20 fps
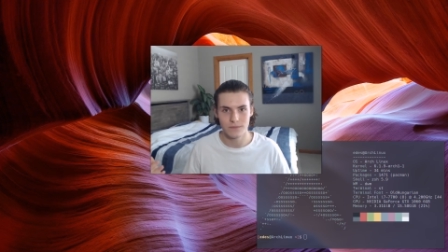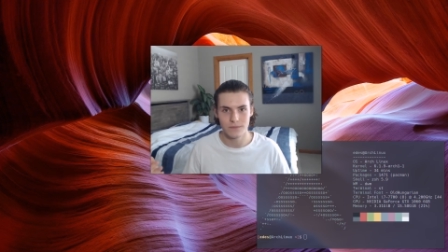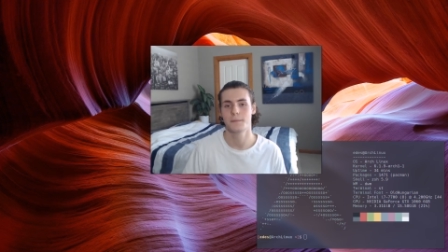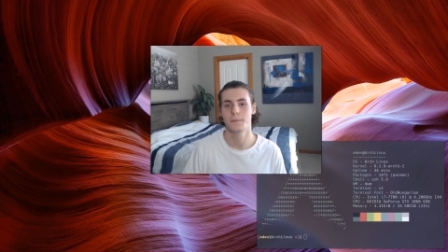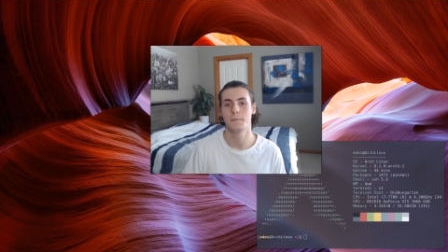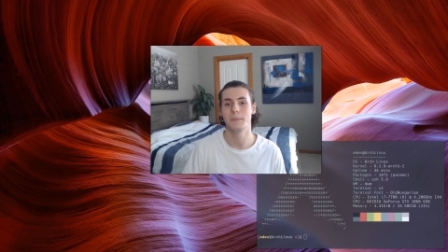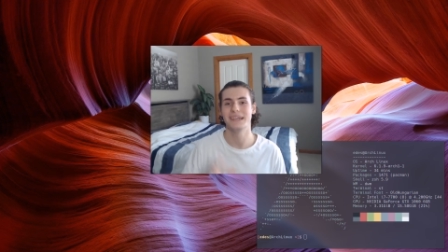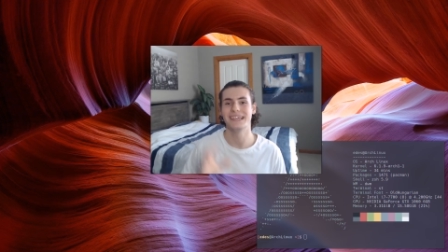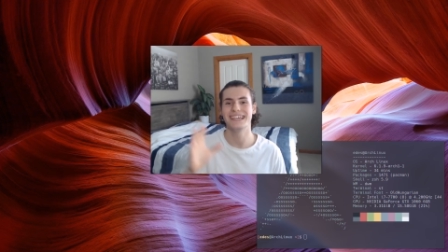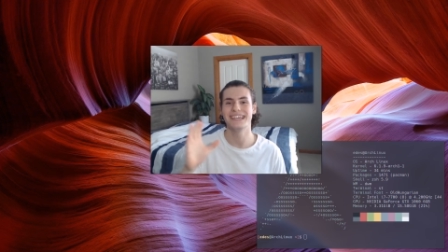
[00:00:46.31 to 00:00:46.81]

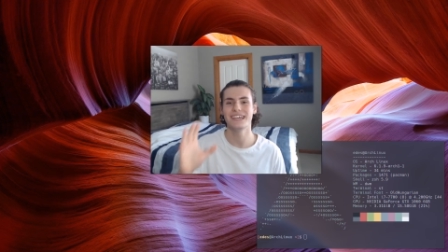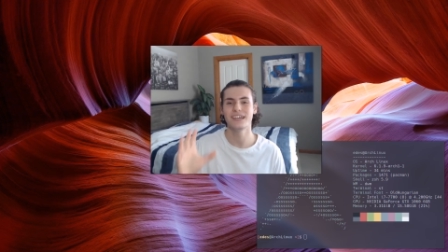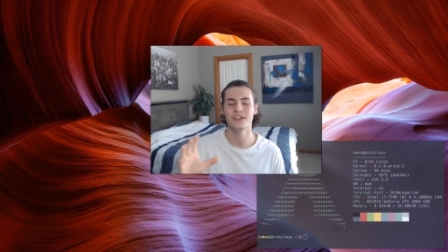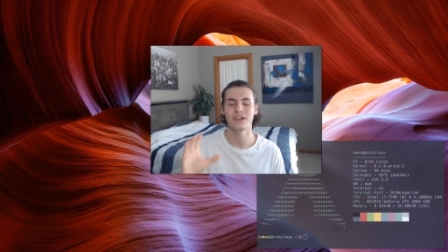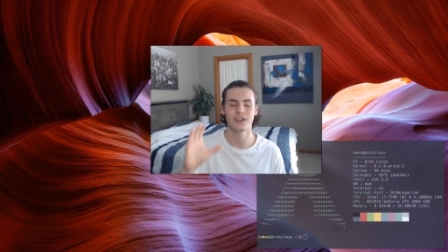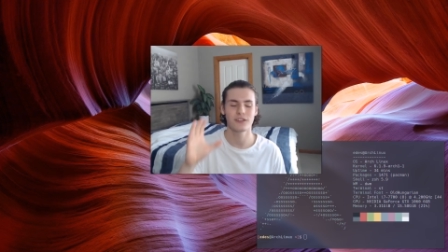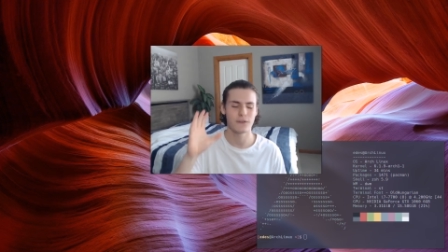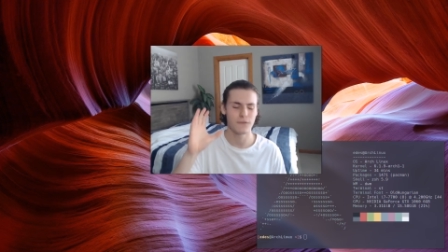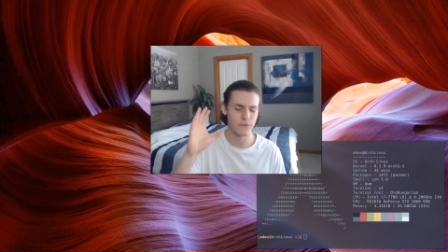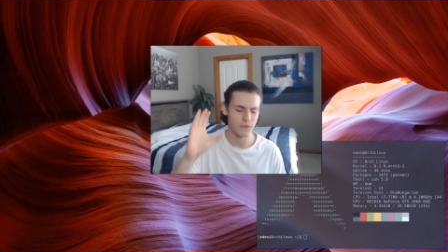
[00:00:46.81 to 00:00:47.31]
But here are
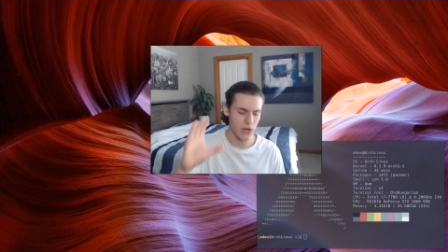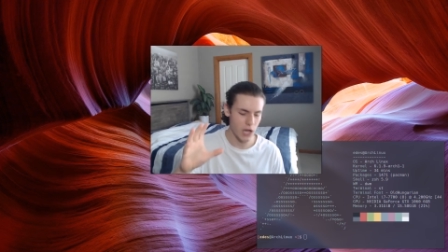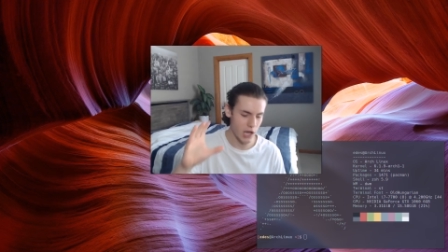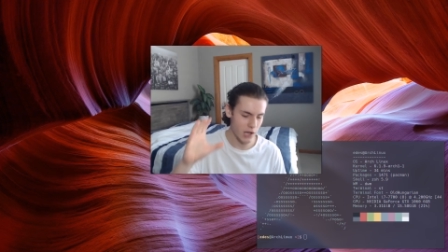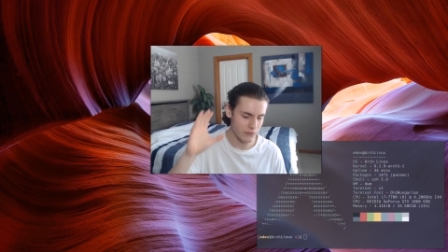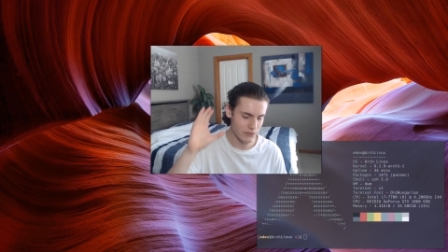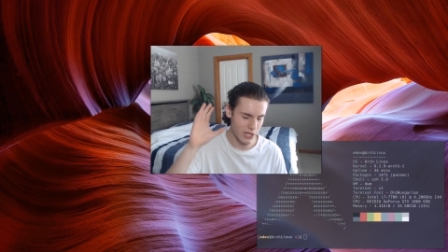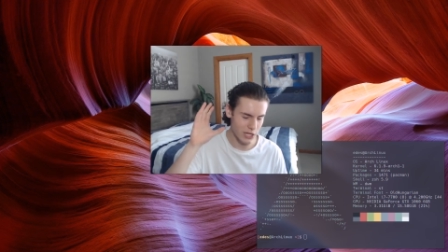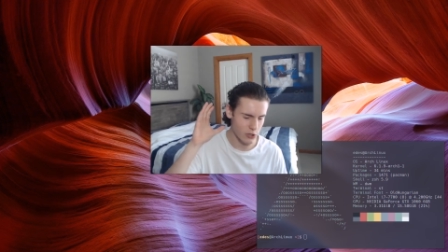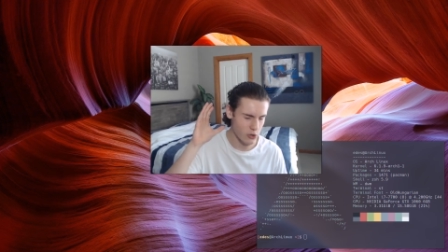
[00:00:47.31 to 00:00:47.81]
the five
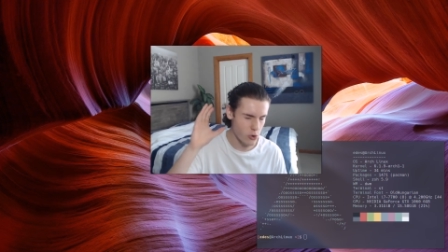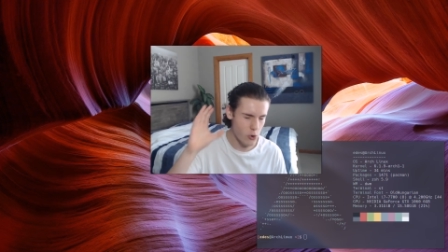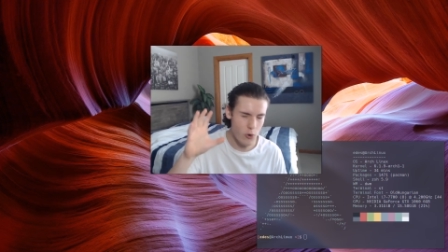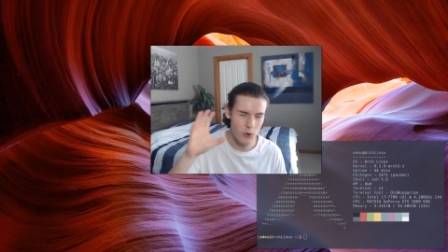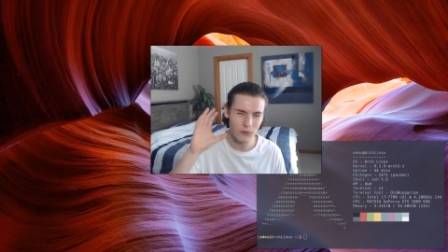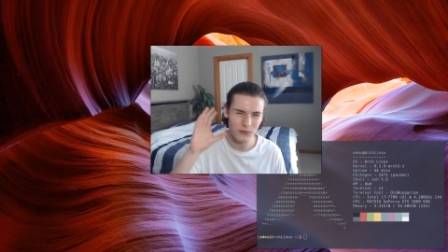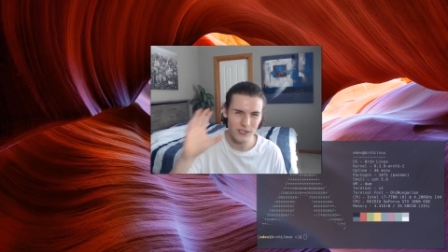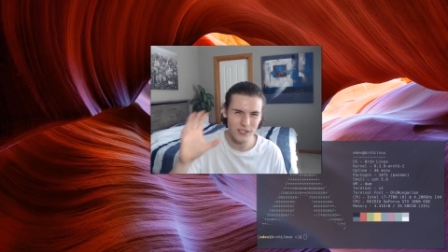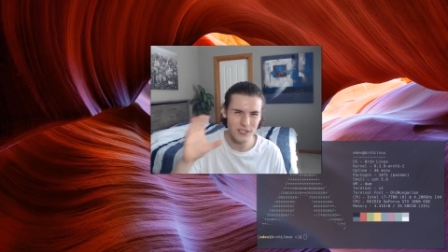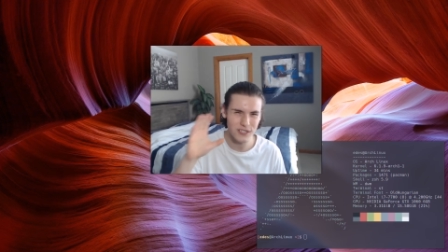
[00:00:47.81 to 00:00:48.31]
like core
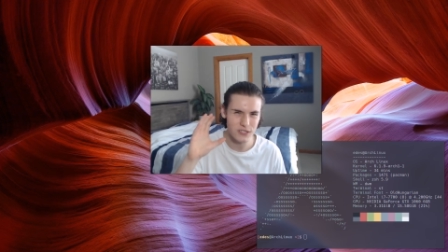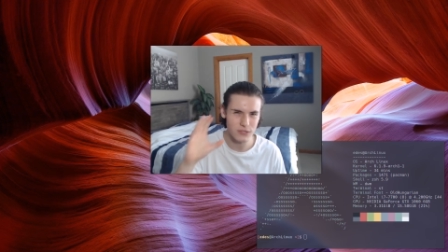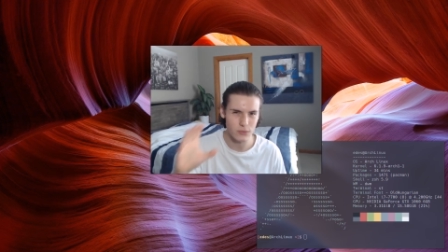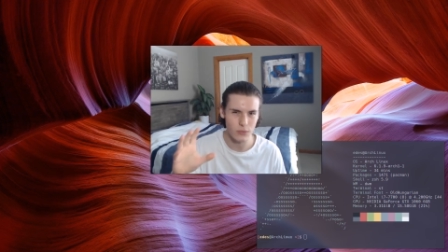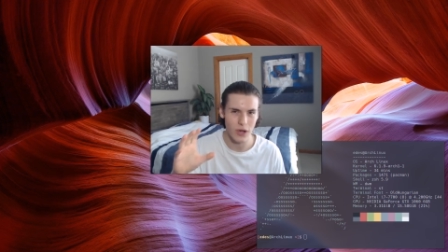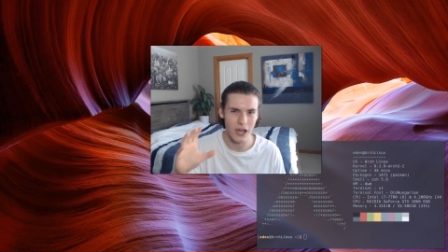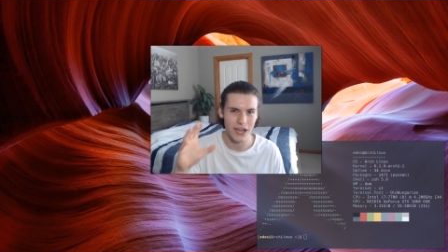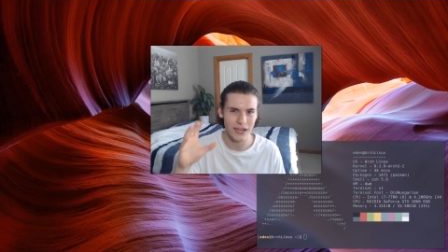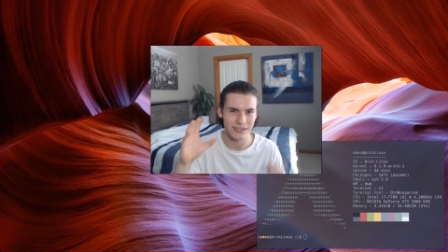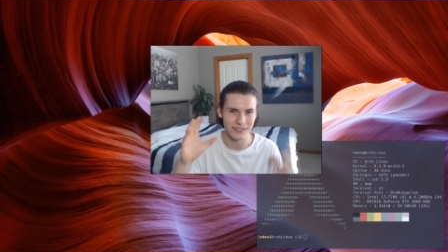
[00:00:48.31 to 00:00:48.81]
reasons
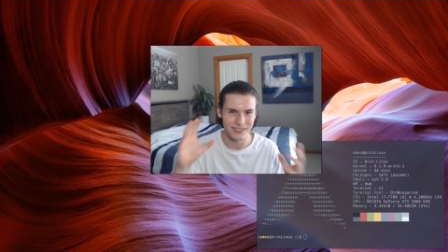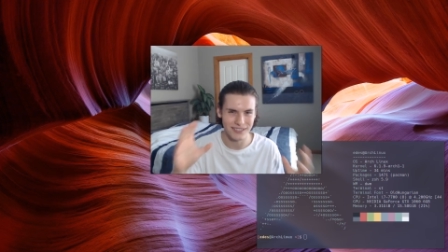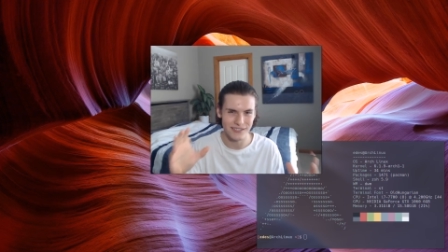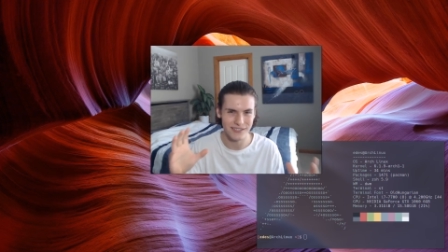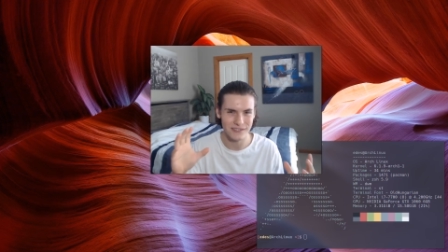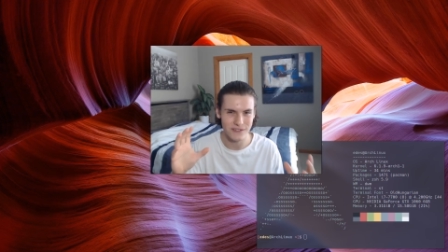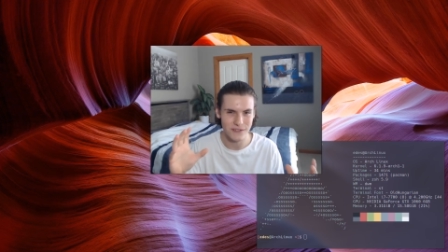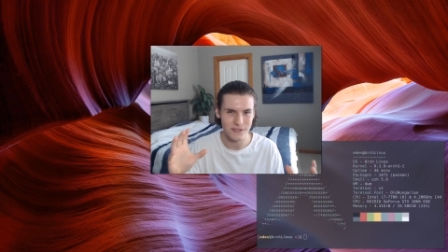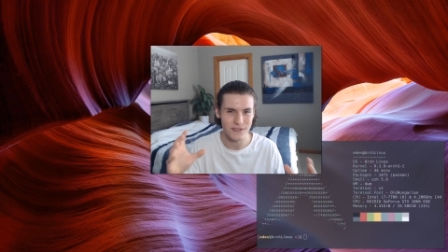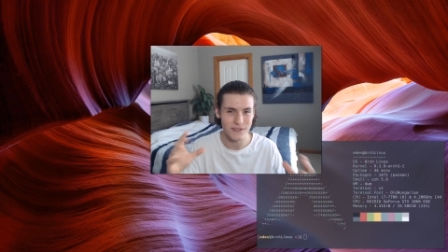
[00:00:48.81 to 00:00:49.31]
why Linux
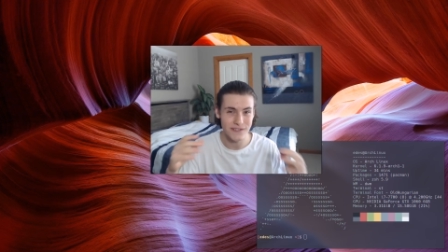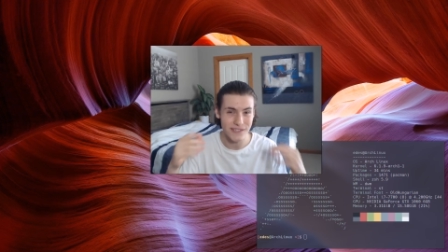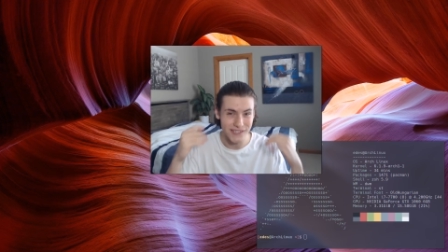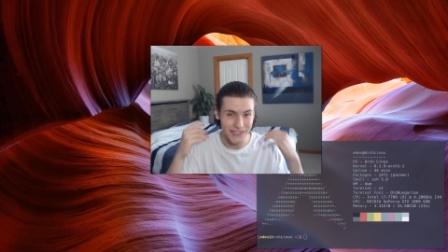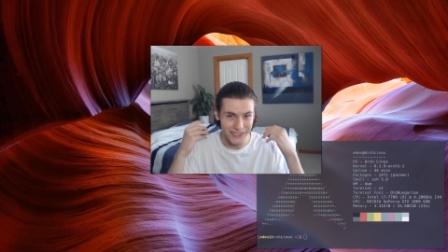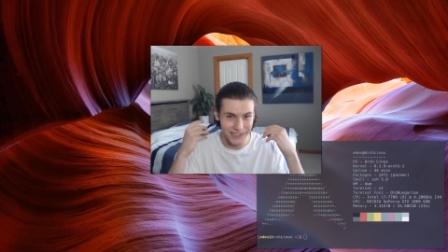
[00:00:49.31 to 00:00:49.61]
users